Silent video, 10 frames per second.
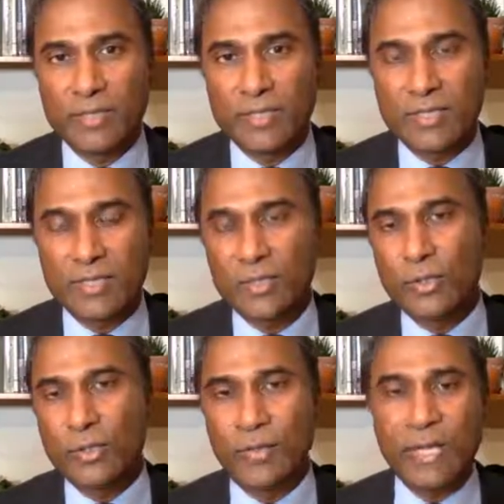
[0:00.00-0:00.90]
she said,
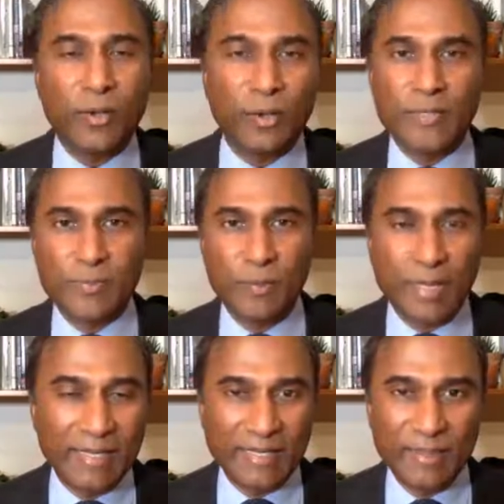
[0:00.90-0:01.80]
you can make all this
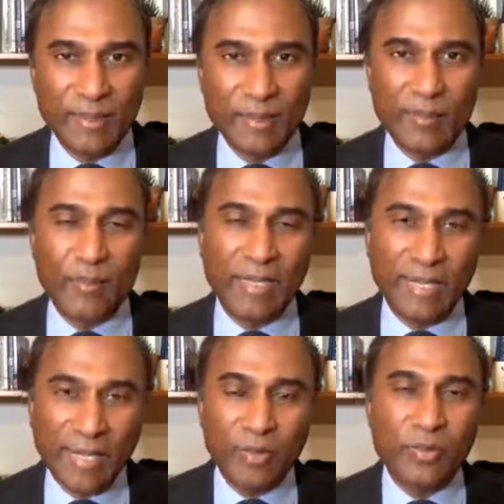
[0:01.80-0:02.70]
money,
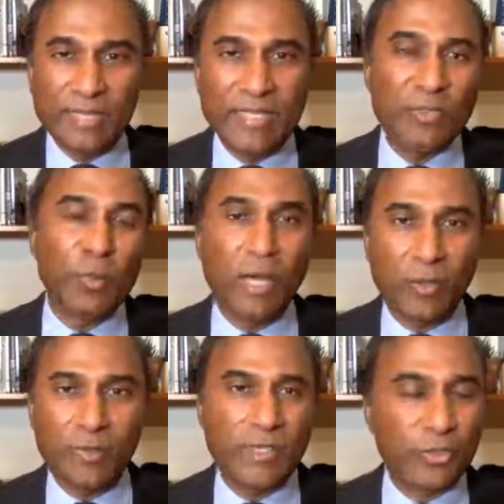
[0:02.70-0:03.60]
but health is
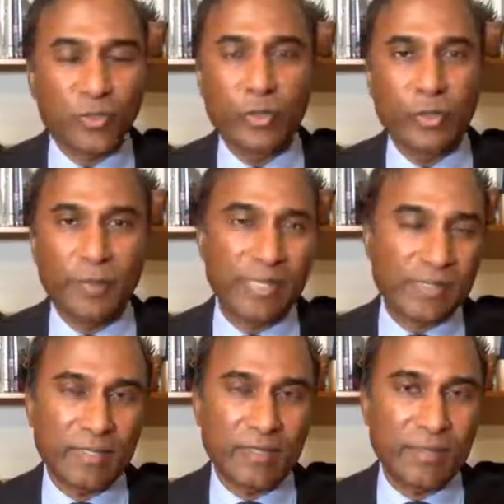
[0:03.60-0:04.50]
wealth. It's true. I
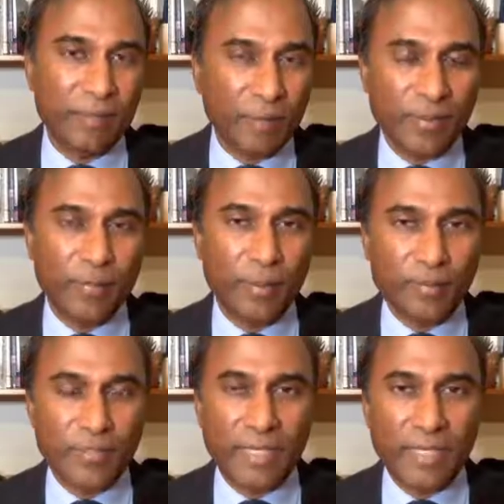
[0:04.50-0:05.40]
mean, many
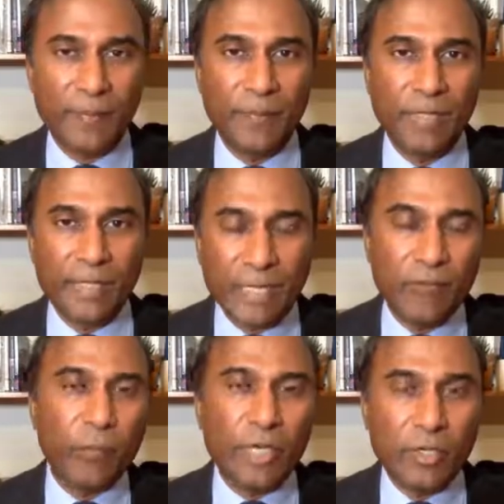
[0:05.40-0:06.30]
people have said it.
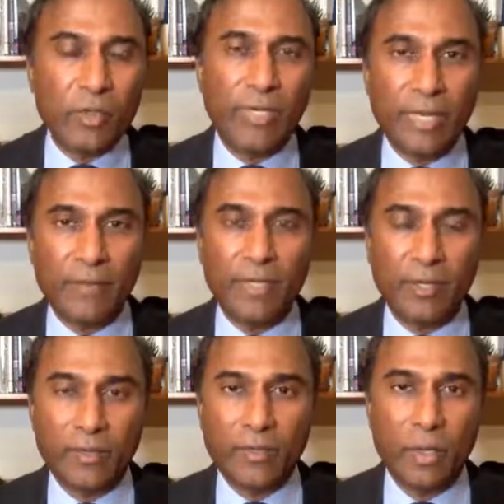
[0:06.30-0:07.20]
If we don't have
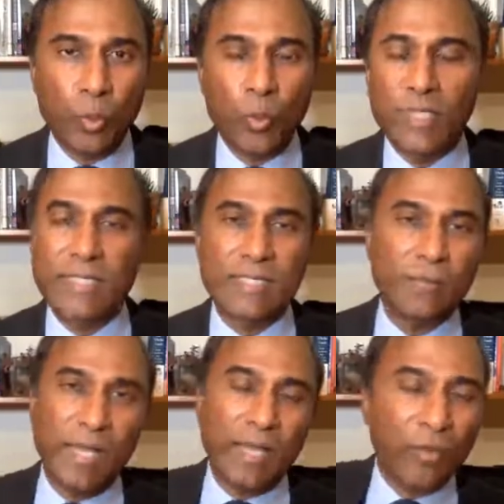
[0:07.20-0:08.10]
health, what does
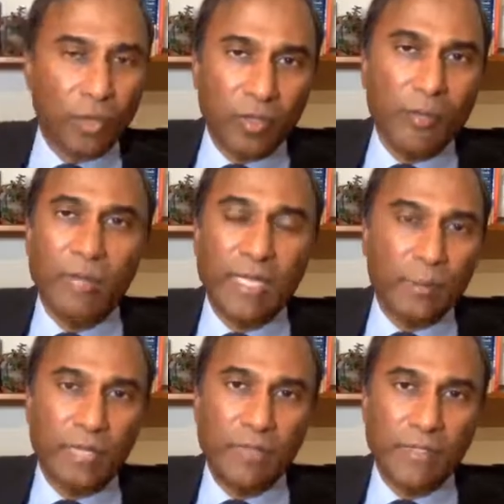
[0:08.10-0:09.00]
it matter all the
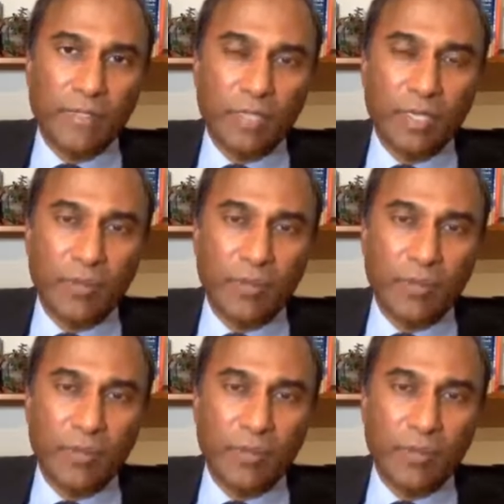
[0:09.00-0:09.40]
money we have in the